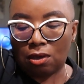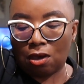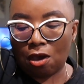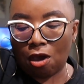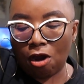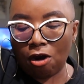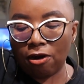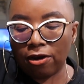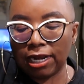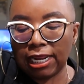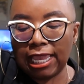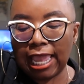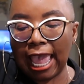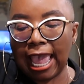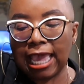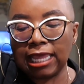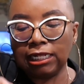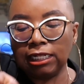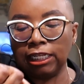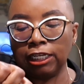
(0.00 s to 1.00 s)
already
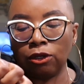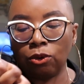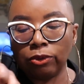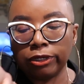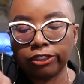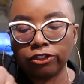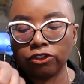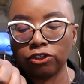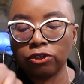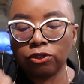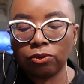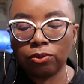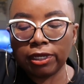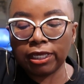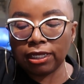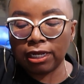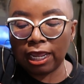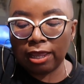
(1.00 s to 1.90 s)
add liquid to it.